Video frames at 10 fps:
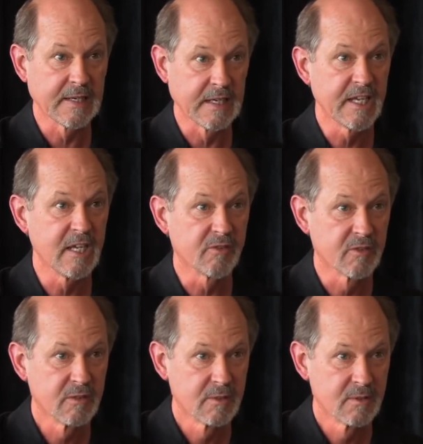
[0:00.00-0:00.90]
didn't
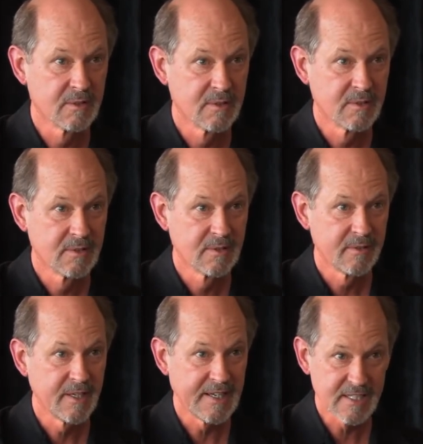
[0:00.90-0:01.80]
leave,
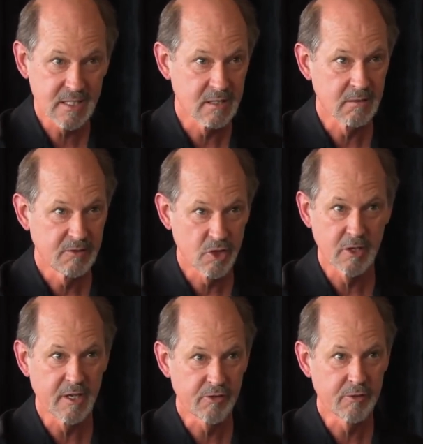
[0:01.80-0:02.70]
that isn't
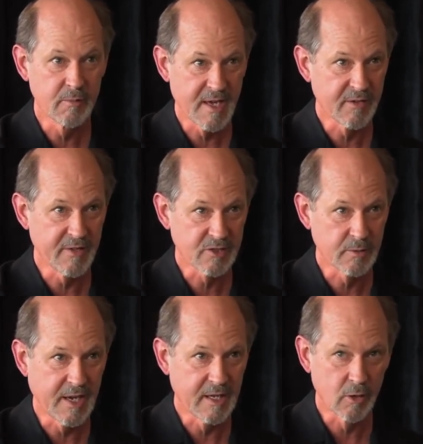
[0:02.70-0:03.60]
journeying through
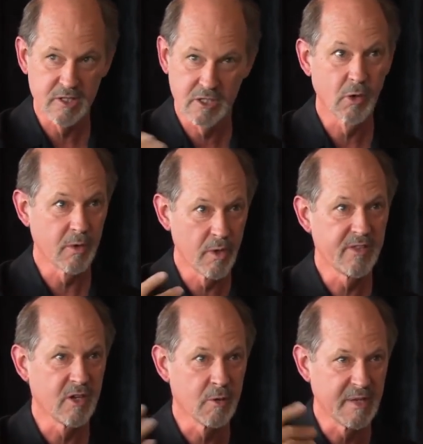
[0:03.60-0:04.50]
manifest reality, or it's going
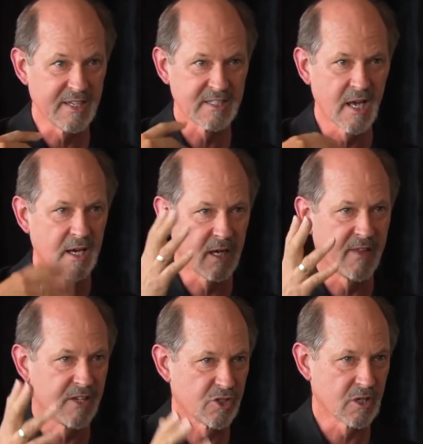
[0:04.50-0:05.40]
with you, but it's not
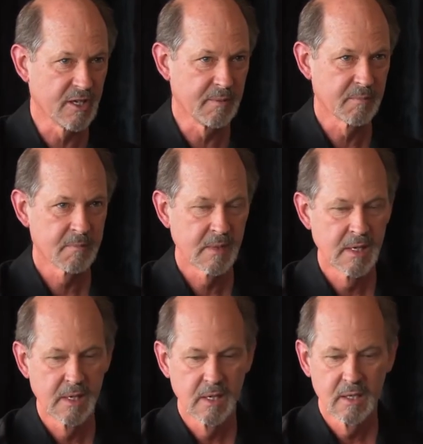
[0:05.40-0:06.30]
on that journey.
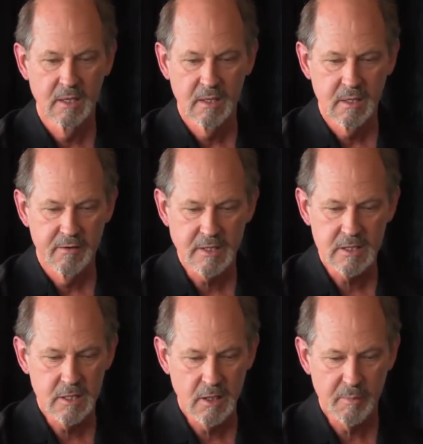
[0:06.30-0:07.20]

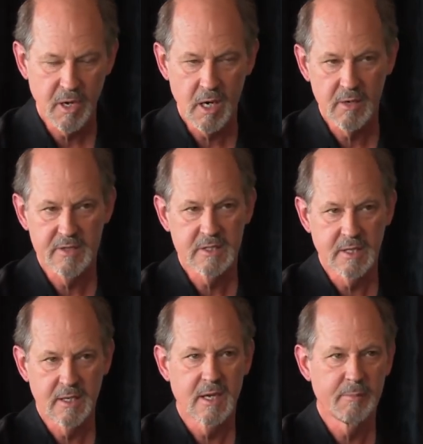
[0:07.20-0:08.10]
This is the only part of us
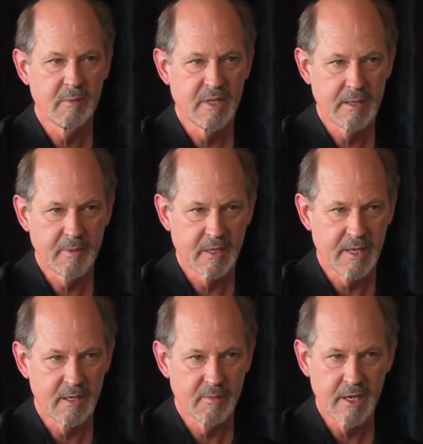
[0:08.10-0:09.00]
that cannot be
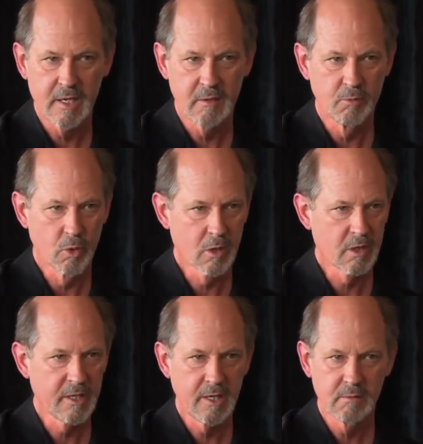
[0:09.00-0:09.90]
manipulated by any
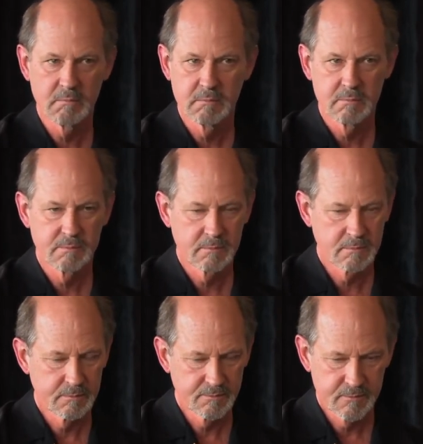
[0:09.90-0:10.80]
worldly,
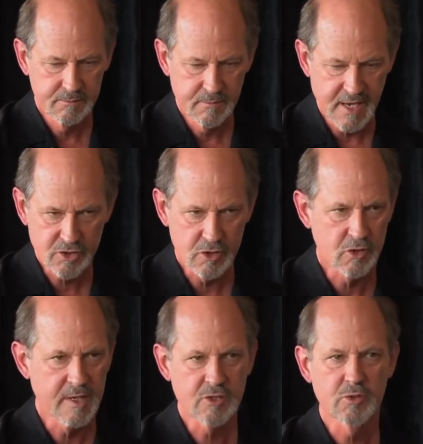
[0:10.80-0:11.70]

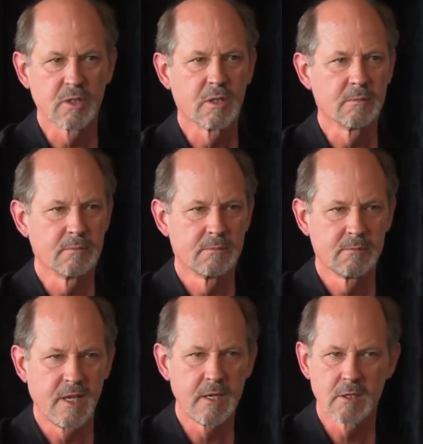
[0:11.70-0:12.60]
extraterrestrial,
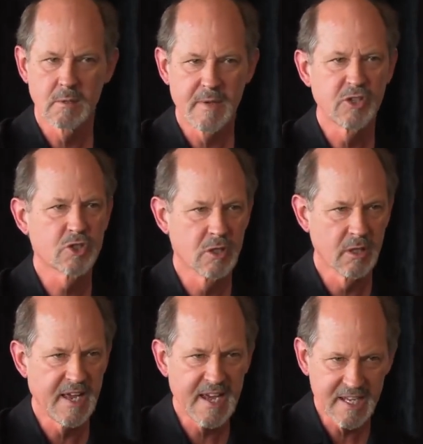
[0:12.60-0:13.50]

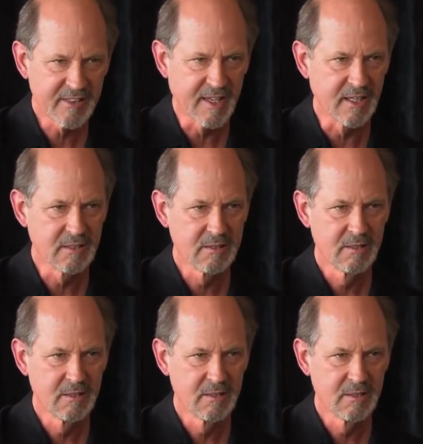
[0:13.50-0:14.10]
interdimensional, anything.